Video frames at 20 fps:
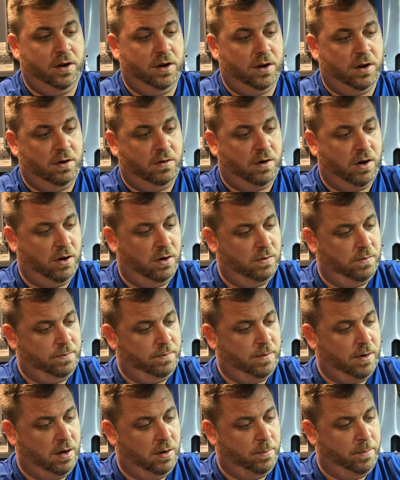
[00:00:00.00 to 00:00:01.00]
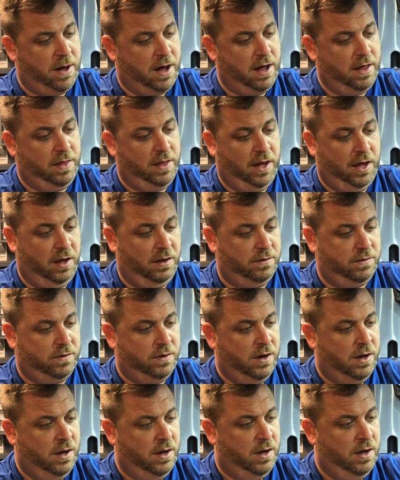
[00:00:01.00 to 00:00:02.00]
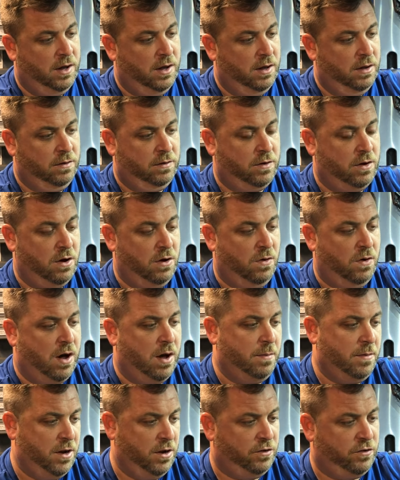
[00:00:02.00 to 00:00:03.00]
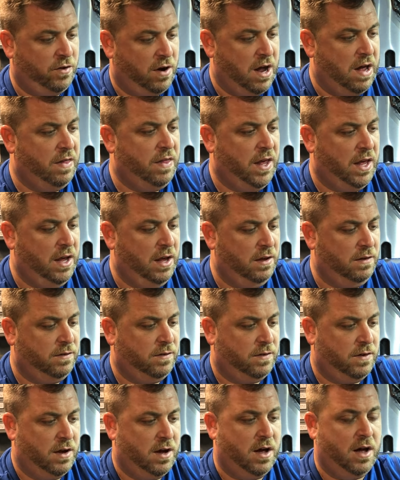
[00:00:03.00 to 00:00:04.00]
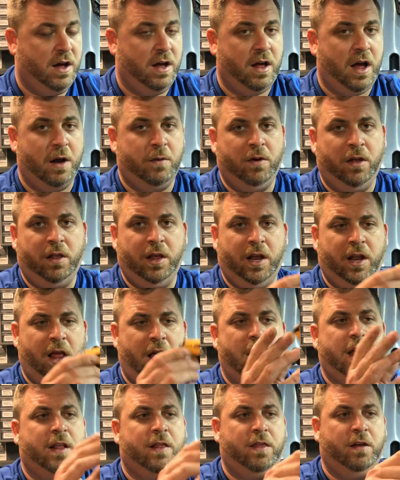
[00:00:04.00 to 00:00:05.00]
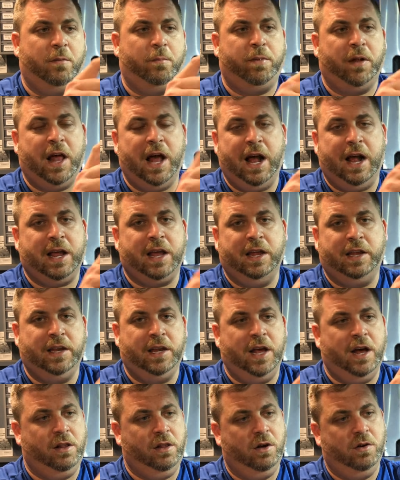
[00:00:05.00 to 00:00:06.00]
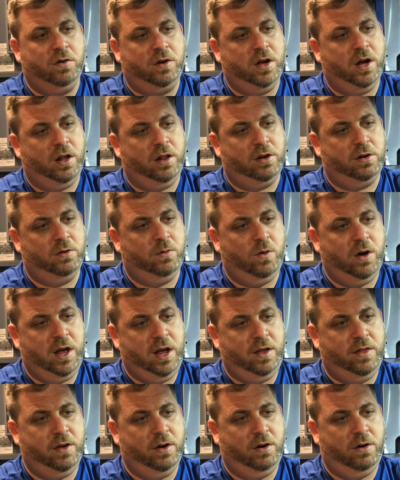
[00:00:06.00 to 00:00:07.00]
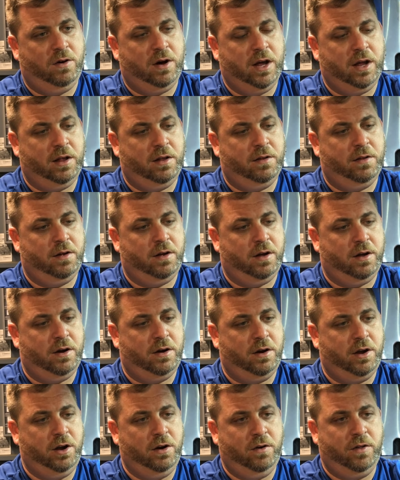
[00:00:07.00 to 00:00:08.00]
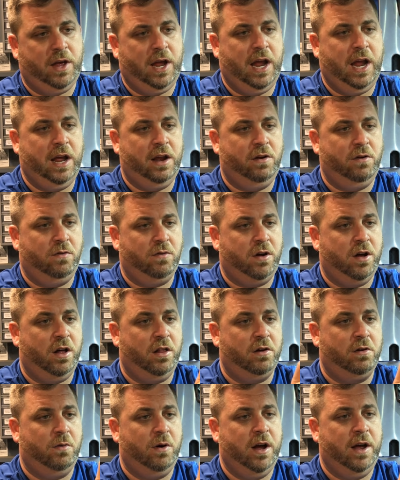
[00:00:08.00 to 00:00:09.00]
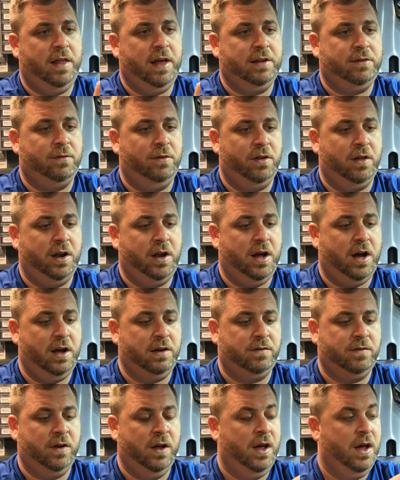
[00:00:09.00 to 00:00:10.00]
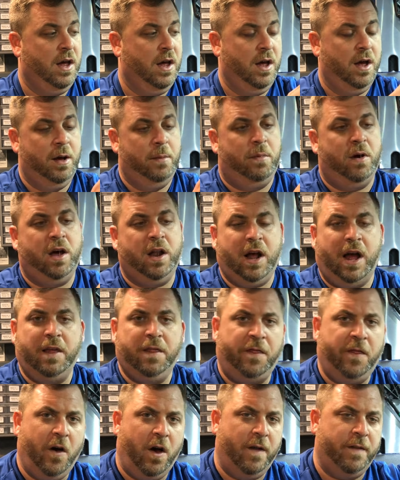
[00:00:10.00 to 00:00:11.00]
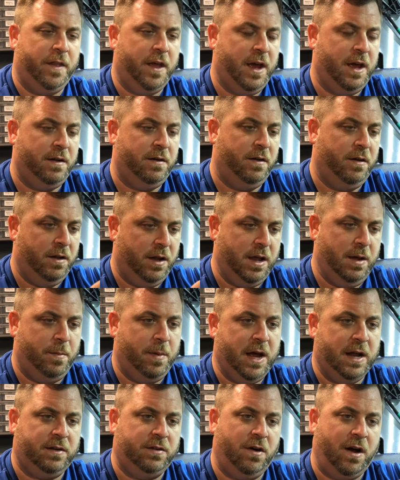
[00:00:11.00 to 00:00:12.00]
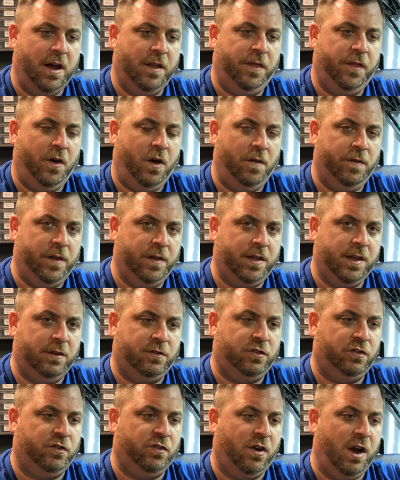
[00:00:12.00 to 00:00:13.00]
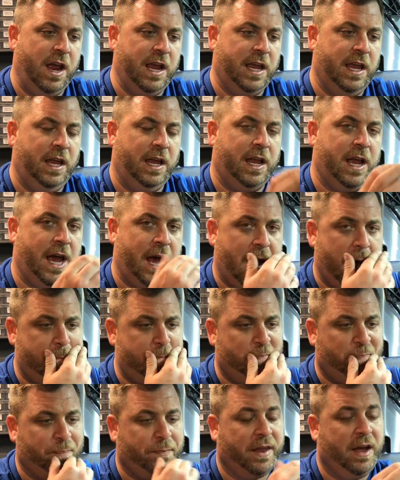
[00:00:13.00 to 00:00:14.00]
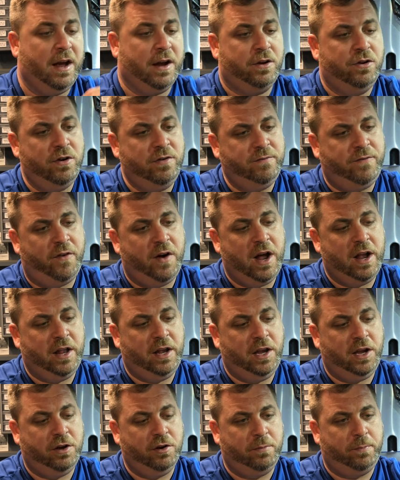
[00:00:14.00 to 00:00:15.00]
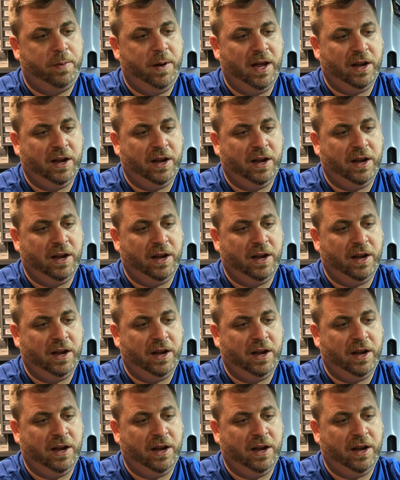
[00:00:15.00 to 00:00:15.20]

You know, I'll buy these. So I'm going to try these. I really like the black and yellow colorway, though. The handle colorway. That's really nice. But I thought that, this striking cap, I couldn't find any good